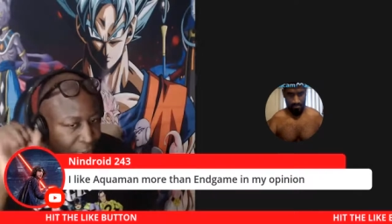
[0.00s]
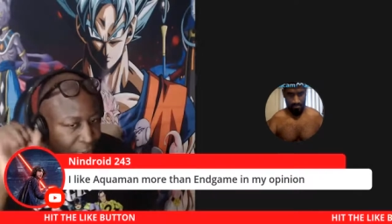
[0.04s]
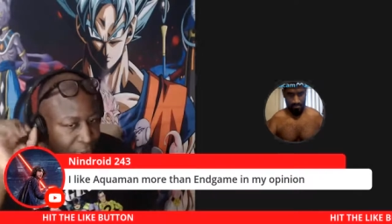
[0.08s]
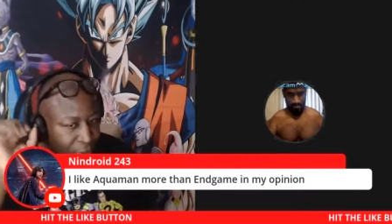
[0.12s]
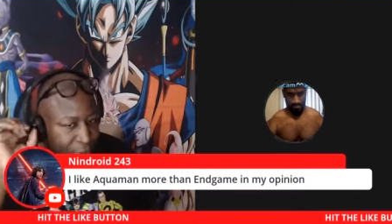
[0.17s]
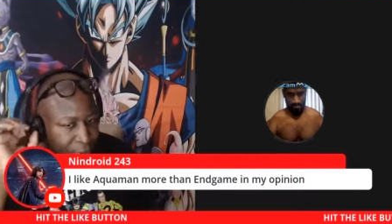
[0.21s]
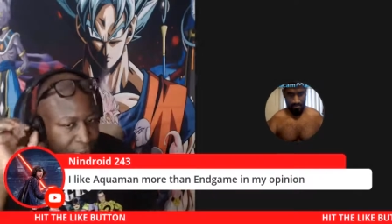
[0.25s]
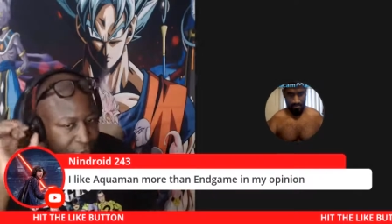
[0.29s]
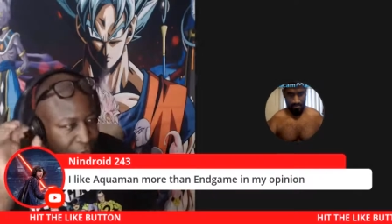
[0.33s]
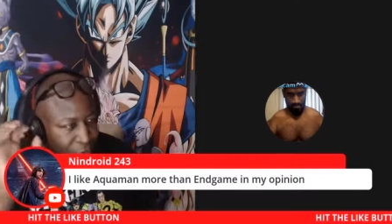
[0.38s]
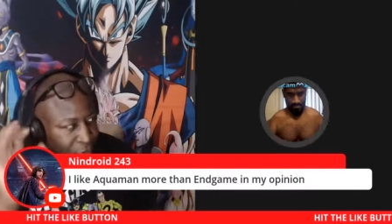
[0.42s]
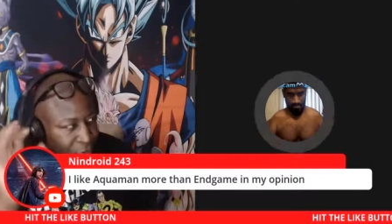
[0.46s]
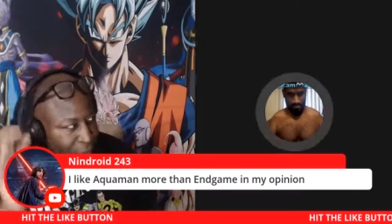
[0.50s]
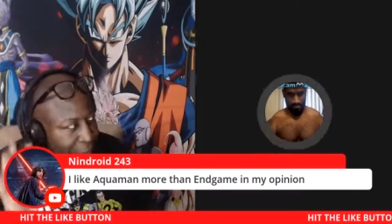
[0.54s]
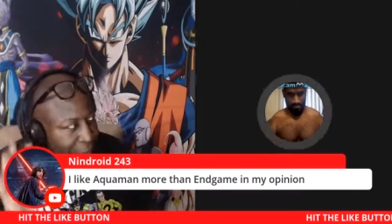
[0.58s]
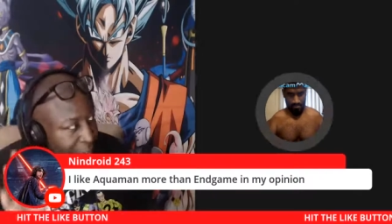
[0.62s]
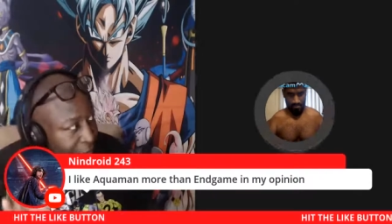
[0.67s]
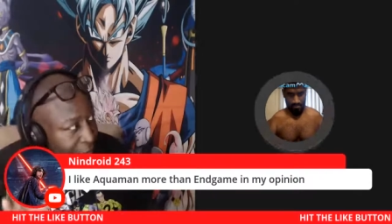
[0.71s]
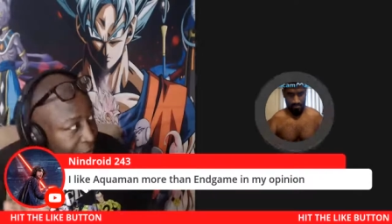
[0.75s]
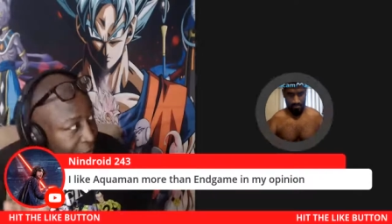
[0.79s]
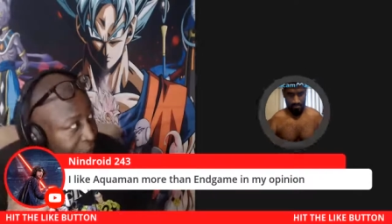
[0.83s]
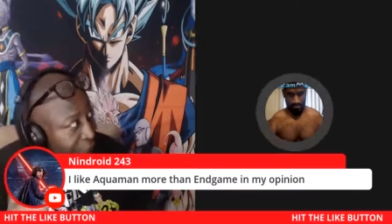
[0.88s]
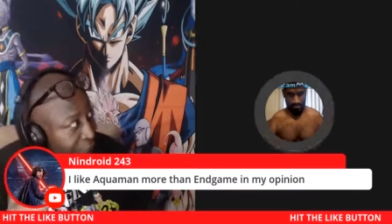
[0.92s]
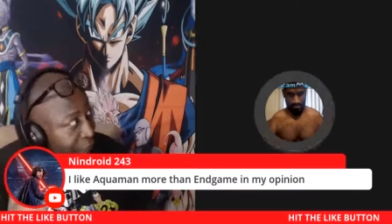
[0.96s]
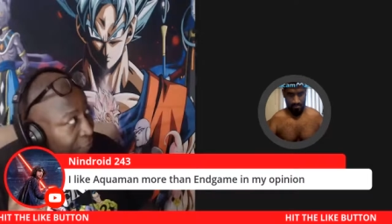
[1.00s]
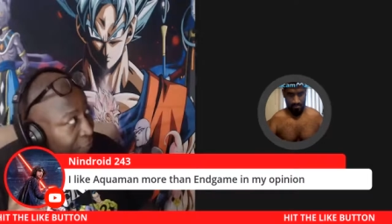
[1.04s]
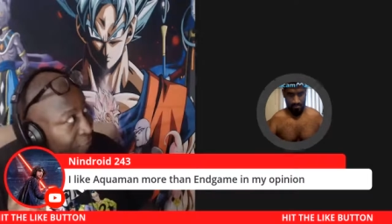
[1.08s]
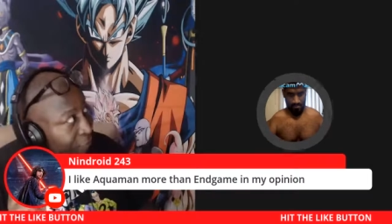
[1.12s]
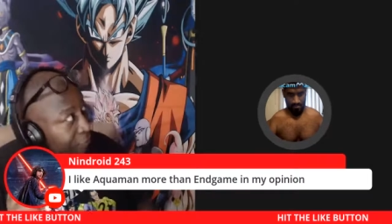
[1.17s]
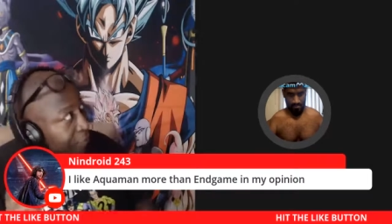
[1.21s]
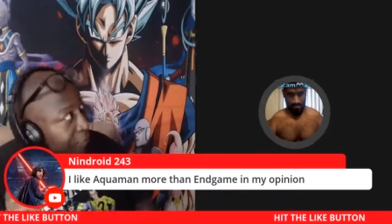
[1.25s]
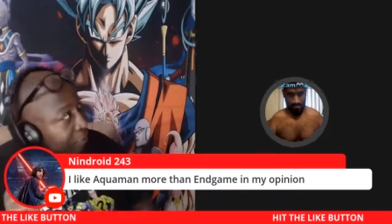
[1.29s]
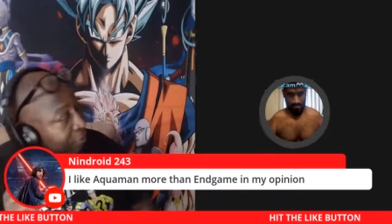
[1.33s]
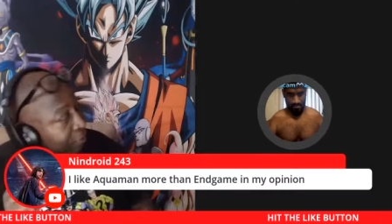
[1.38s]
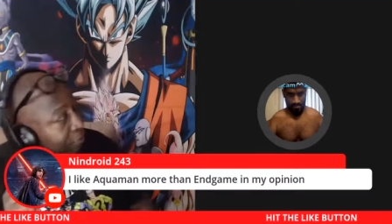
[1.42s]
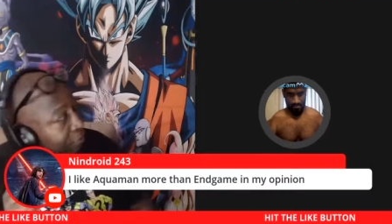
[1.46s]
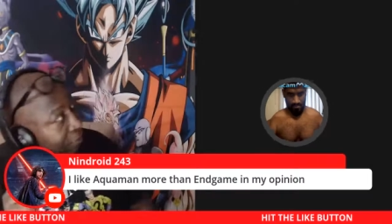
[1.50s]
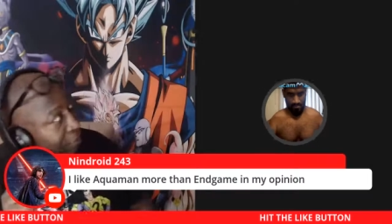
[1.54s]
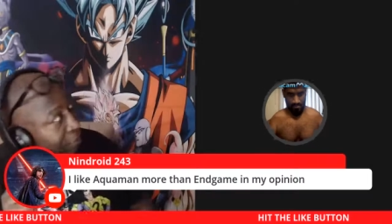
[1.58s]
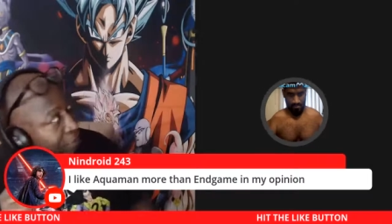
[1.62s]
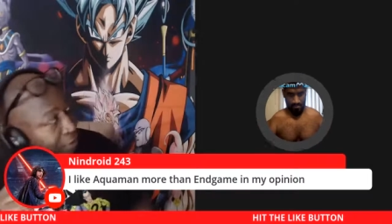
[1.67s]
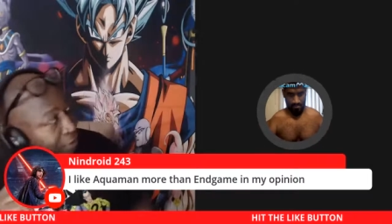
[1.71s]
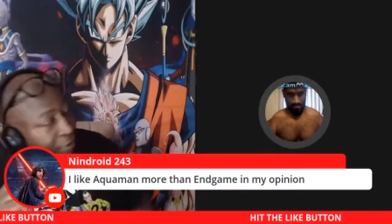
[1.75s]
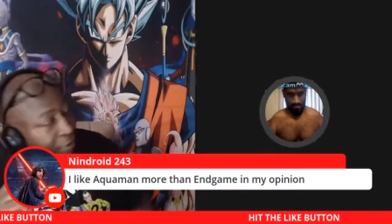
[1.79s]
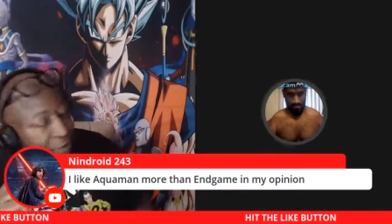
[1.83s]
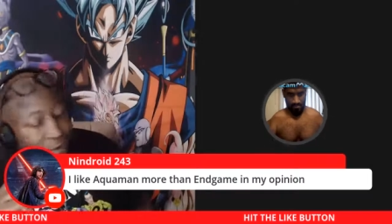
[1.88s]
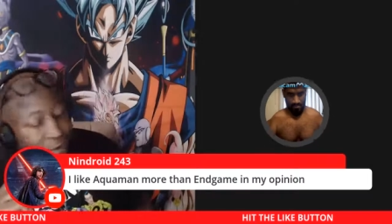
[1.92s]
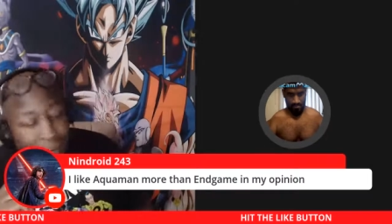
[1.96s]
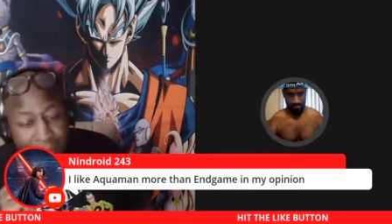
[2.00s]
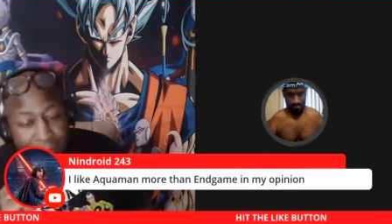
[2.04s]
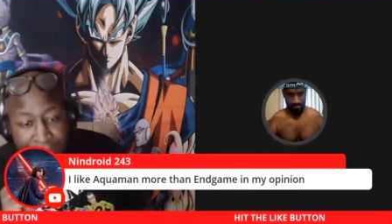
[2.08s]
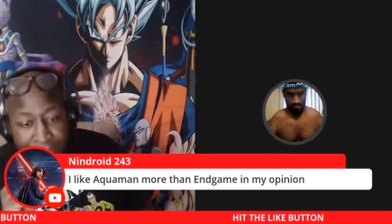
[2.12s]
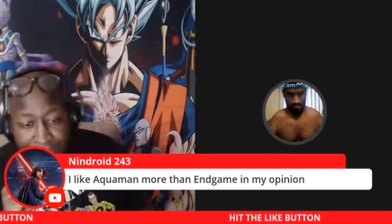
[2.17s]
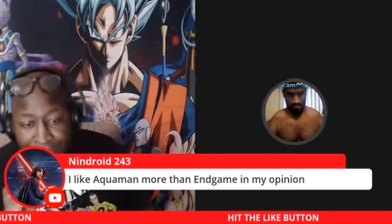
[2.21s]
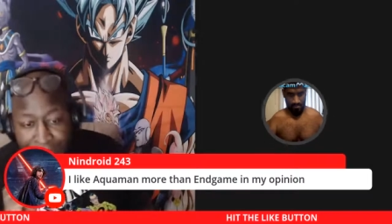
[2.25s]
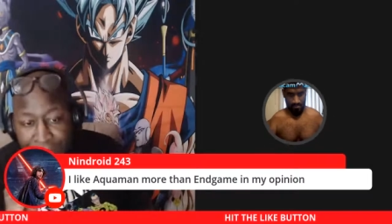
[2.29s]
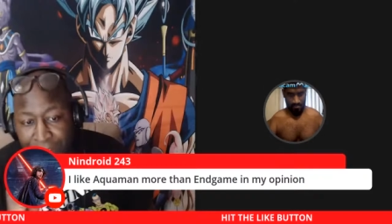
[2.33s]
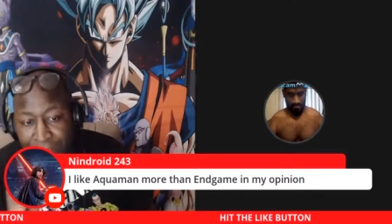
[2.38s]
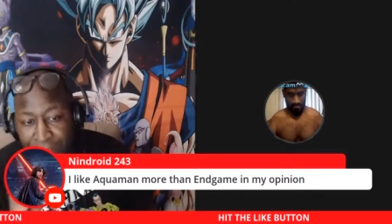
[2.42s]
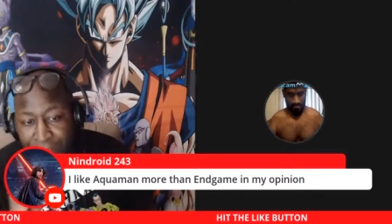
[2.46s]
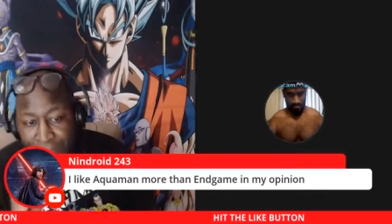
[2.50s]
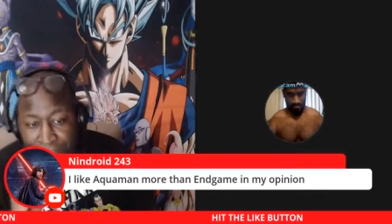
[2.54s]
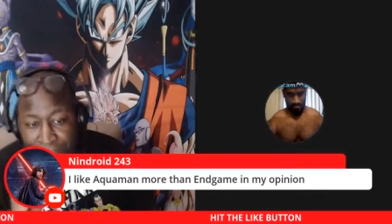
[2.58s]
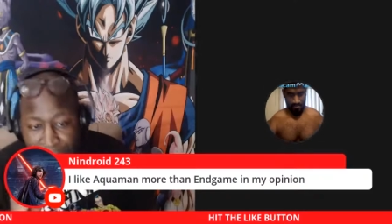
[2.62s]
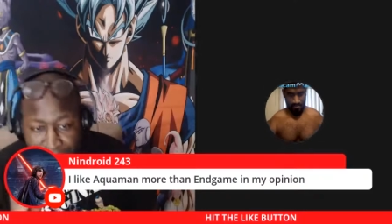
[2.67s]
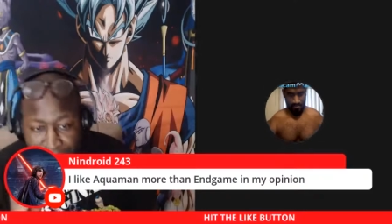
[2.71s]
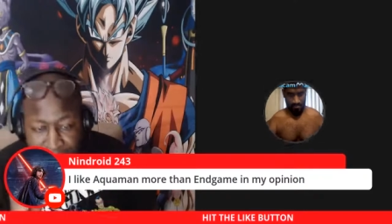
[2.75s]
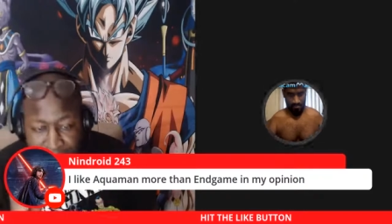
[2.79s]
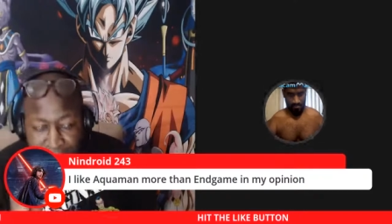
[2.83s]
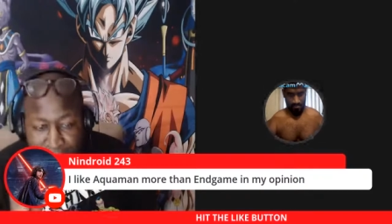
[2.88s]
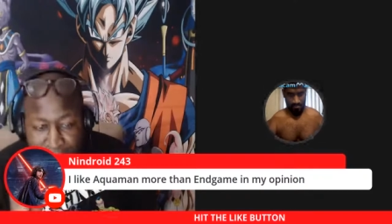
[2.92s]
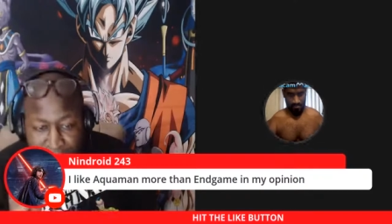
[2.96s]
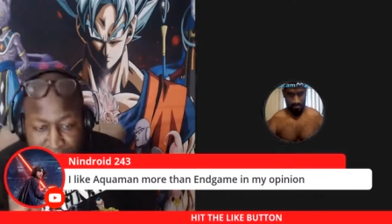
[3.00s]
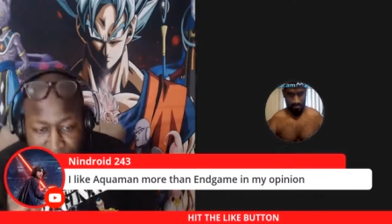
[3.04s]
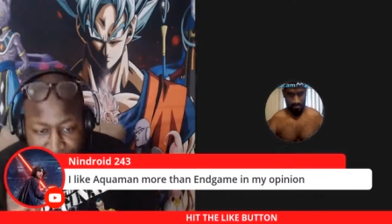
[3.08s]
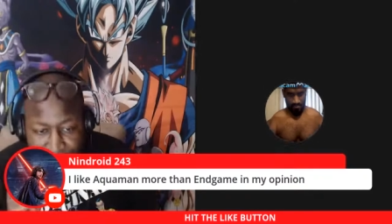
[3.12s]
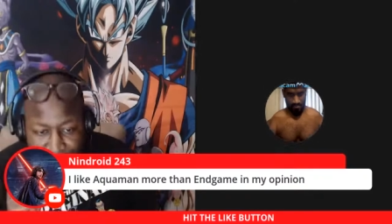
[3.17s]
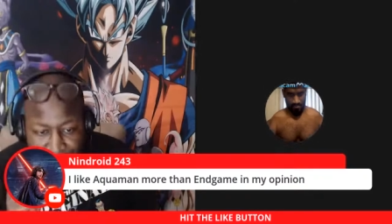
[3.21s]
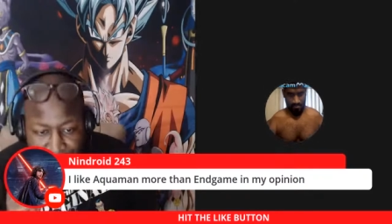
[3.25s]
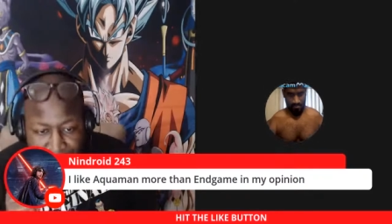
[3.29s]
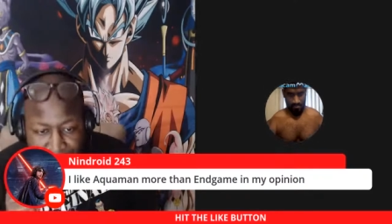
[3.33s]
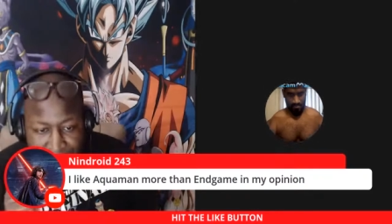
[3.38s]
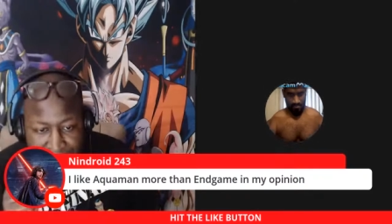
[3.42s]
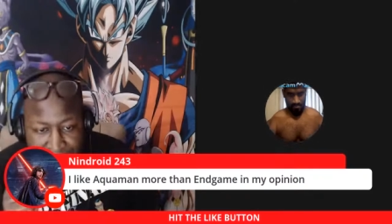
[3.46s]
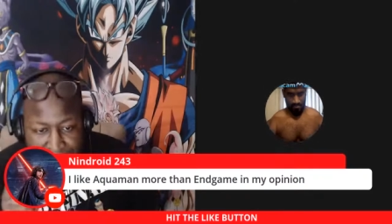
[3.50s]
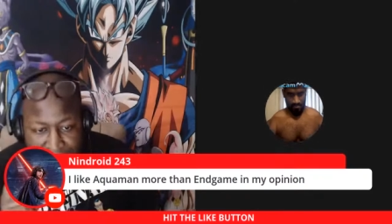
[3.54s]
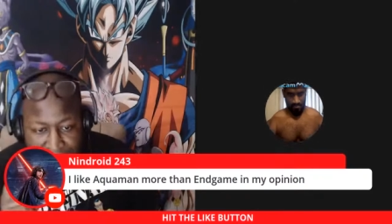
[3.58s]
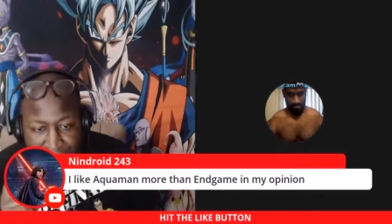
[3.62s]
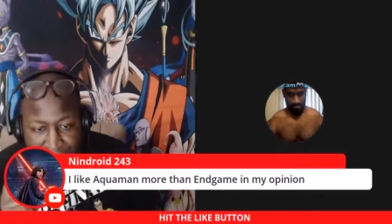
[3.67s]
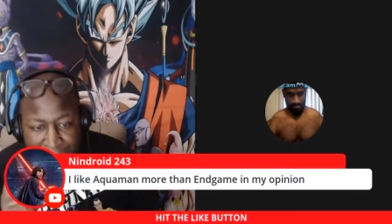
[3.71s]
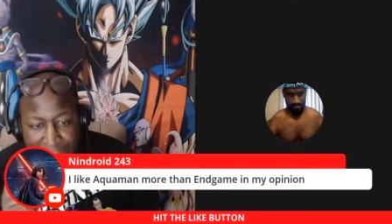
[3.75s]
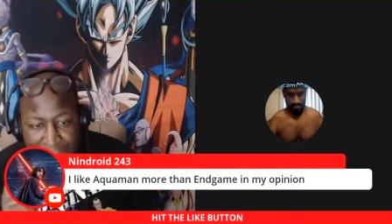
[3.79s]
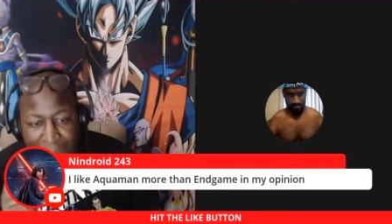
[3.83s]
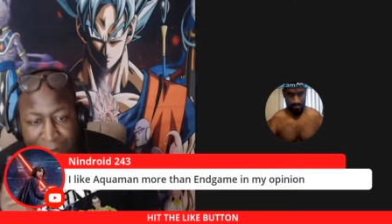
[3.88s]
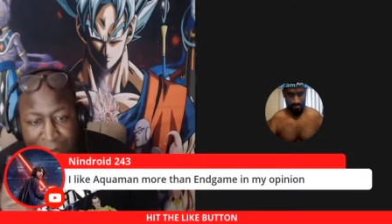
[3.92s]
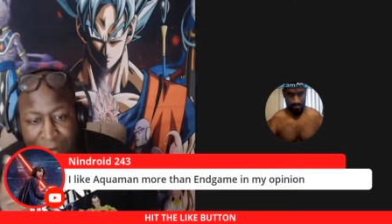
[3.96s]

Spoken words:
I lost my damn mind.